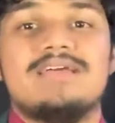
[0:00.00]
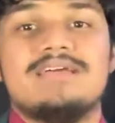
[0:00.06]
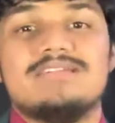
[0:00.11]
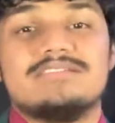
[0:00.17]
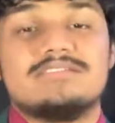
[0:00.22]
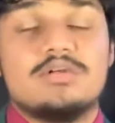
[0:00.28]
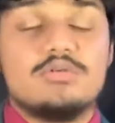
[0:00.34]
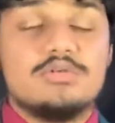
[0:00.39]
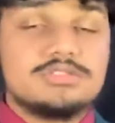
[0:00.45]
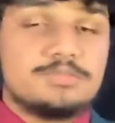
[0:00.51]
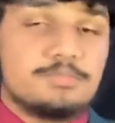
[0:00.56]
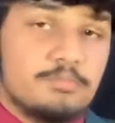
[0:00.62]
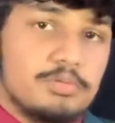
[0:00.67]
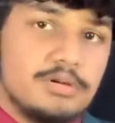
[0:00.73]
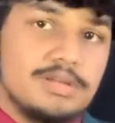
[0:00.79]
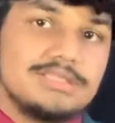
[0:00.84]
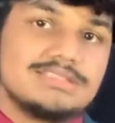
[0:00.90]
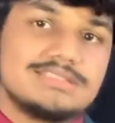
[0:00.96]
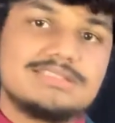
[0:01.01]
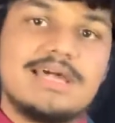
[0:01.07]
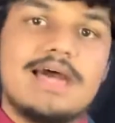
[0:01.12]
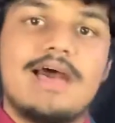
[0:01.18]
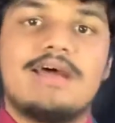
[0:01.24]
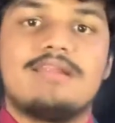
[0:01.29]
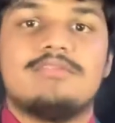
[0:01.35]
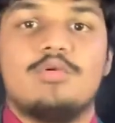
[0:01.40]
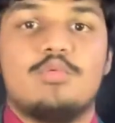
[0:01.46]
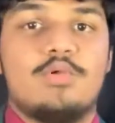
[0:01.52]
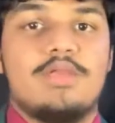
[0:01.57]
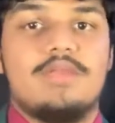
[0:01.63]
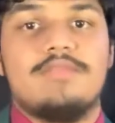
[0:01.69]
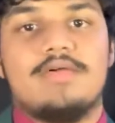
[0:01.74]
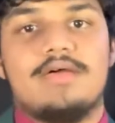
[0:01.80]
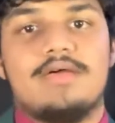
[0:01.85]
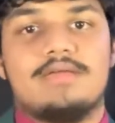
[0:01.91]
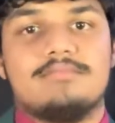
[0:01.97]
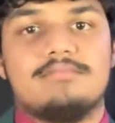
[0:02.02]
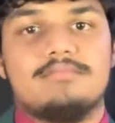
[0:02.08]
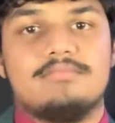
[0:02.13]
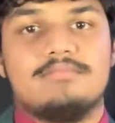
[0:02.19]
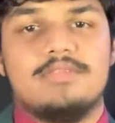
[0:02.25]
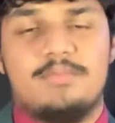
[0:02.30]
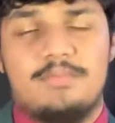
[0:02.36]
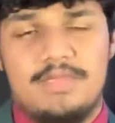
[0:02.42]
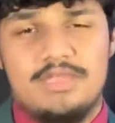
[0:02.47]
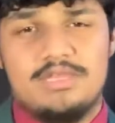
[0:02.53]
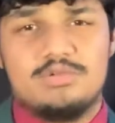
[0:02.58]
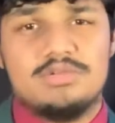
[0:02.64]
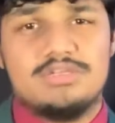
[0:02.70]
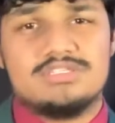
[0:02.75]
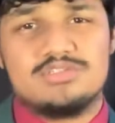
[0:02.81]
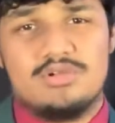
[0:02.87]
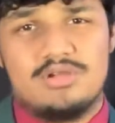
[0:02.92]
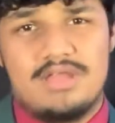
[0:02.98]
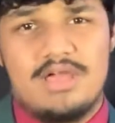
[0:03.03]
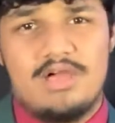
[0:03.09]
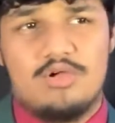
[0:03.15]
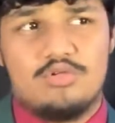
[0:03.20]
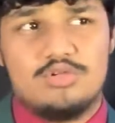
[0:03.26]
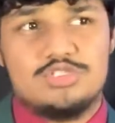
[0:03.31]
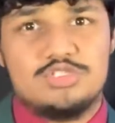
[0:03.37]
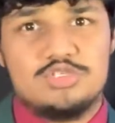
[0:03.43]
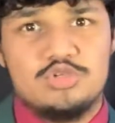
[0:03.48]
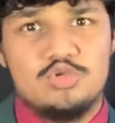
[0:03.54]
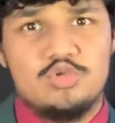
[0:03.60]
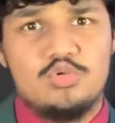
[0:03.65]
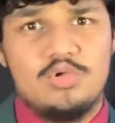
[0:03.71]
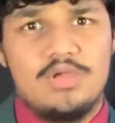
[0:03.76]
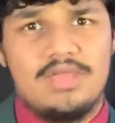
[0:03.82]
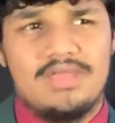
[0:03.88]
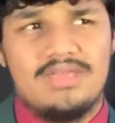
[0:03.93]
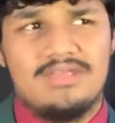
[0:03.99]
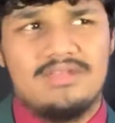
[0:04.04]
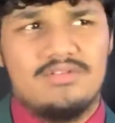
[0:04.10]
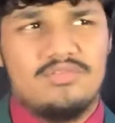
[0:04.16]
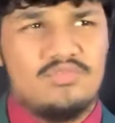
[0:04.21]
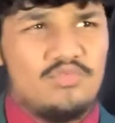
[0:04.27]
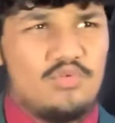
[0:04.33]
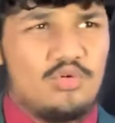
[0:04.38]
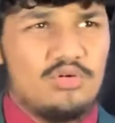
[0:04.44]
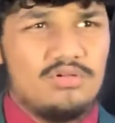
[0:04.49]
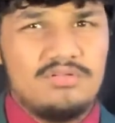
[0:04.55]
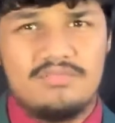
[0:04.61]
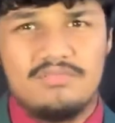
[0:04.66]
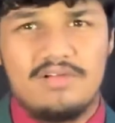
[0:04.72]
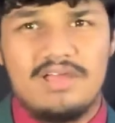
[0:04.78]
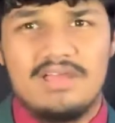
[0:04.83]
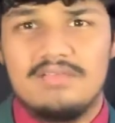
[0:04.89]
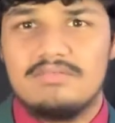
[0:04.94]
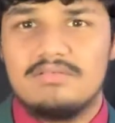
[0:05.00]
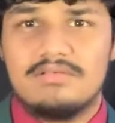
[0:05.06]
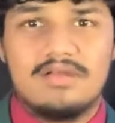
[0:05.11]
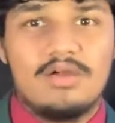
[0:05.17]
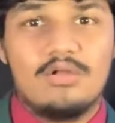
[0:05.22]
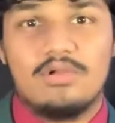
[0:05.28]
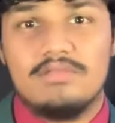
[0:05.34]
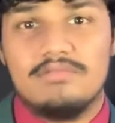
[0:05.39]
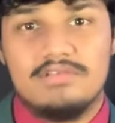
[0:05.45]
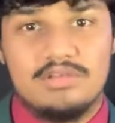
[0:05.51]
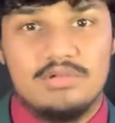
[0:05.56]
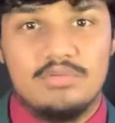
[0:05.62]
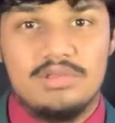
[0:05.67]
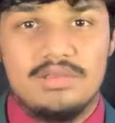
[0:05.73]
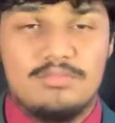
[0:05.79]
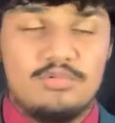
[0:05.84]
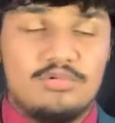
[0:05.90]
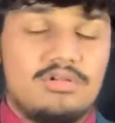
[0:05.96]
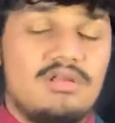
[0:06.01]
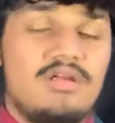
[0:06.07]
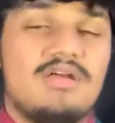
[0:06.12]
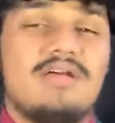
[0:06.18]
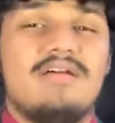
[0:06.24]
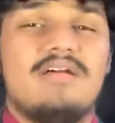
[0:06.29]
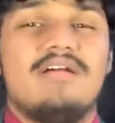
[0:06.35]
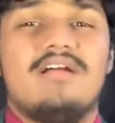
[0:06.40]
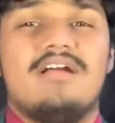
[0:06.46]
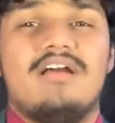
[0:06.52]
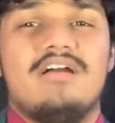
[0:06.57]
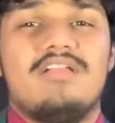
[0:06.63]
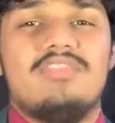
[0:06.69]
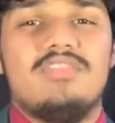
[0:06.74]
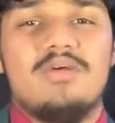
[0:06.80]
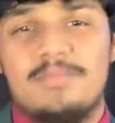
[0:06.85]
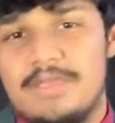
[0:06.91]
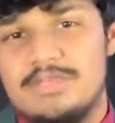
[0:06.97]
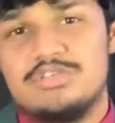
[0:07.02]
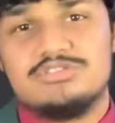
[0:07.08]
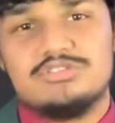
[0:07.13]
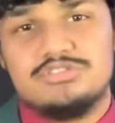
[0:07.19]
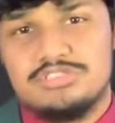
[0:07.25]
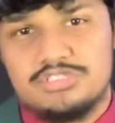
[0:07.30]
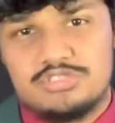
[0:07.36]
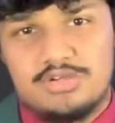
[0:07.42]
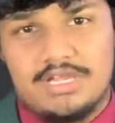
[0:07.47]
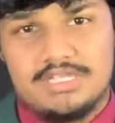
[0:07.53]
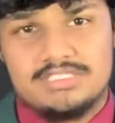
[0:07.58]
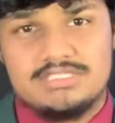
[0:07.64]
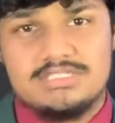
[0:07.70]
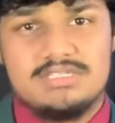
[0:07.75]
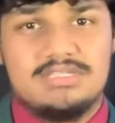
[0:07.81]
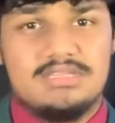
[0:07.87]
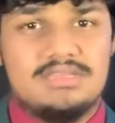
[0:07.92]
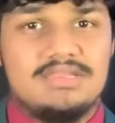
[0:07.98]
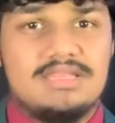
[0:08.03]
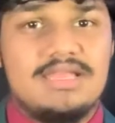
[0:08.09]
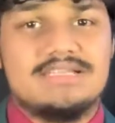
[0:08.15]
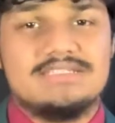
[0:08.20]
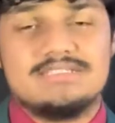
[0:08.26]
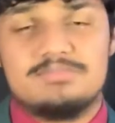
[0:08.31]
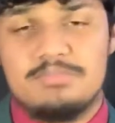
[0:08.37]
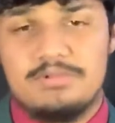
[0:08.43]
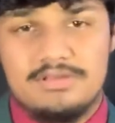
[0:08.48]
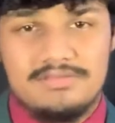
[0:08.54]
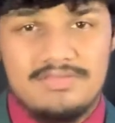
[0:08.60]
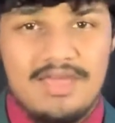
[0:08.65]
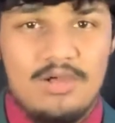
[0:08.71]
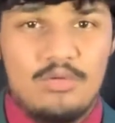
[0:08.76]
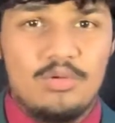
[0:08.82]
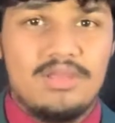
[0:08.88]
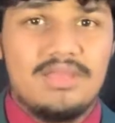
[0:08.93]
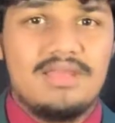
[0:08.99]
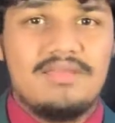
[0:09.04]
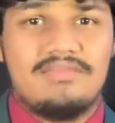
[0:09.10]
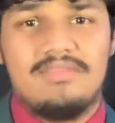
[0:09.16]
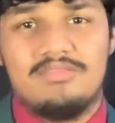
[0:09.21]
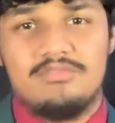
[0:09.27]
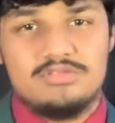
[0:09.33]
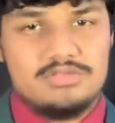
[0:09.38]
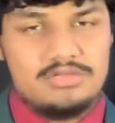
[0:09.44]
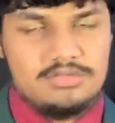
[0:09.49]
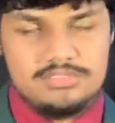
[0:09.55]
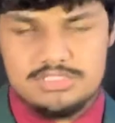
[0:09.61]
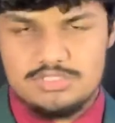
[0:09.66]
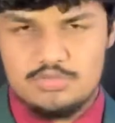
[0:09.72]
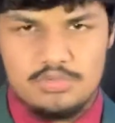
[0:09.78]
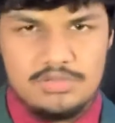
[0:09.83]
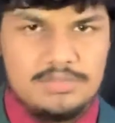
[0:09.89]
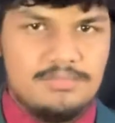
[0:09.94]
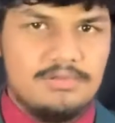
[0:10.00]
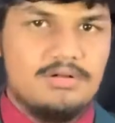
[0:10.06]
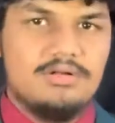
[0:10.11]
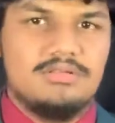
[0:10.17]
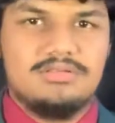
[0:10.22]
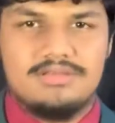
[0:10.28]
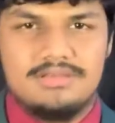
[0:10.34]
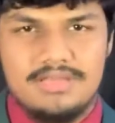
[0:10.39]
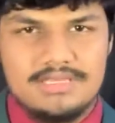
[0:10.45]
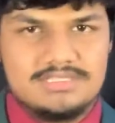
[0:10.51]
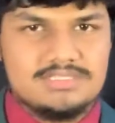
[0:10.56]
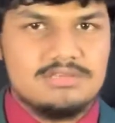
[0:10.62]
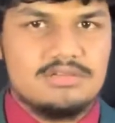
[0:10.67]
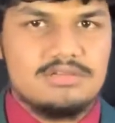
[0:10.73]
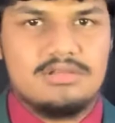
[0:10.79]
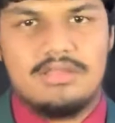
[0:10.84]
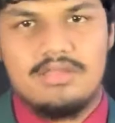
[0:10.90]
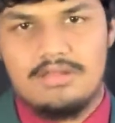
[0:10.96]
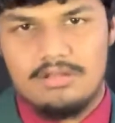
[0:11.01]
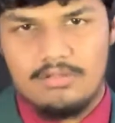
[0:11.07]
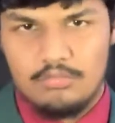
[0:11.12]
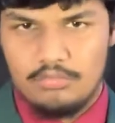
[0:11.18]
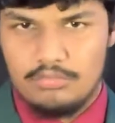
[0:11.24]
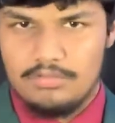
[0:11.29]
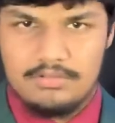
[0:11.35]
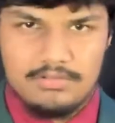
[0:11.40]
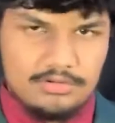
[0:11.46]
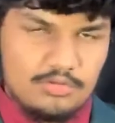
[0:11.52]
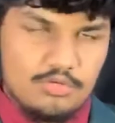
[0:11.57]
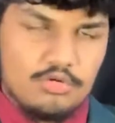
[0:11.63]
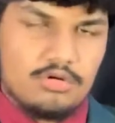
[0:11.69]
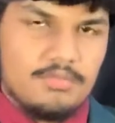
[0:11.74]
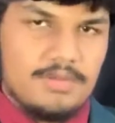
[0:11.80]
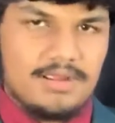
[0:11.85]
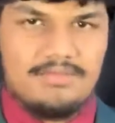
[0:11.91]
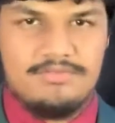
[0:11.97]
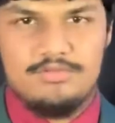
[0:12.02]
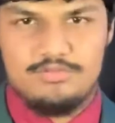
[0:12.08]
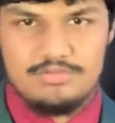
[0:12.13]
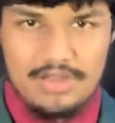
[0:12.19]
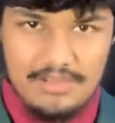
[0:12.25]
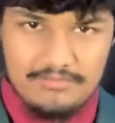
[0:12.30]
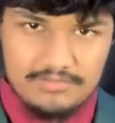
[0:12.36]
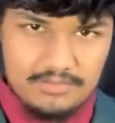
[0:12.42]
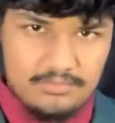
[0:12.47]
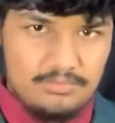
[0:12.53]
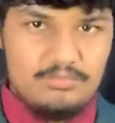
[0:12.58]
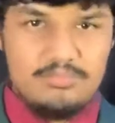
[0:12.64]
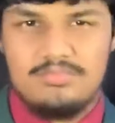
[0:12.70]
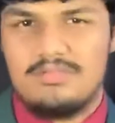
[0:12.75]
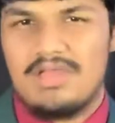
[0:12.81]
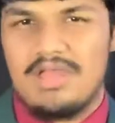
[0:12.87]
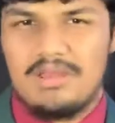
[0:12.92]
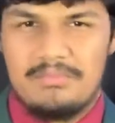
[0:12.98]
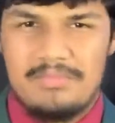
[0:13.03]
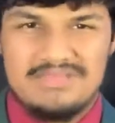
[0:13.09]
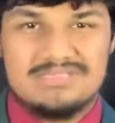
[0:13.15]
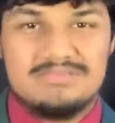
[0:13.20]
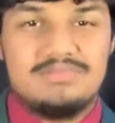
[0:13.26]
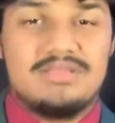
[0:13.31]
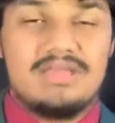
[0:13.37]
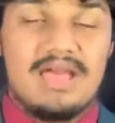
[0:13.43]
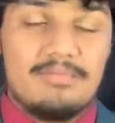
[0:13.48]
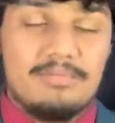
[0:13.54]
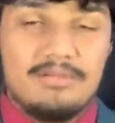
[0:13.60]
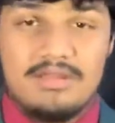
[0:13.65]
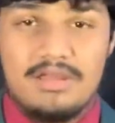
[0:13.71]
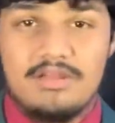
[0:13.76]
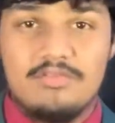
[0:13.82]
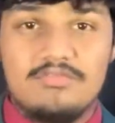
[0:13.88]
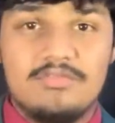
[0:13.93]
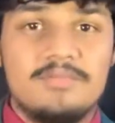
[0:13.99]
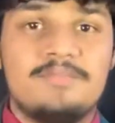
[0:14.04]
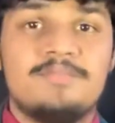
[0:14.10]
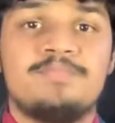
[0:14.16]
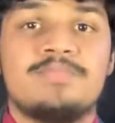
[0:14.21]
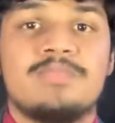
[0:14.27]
So it was pretty sad the way that the Patriots are now 2-4, 2-5, I don't even know anymore. The Patriots are just trash. Let's put it that way. I think they're gonna just rebuild next year, get a really good quarterback in the draft and kind of make something happen out of him.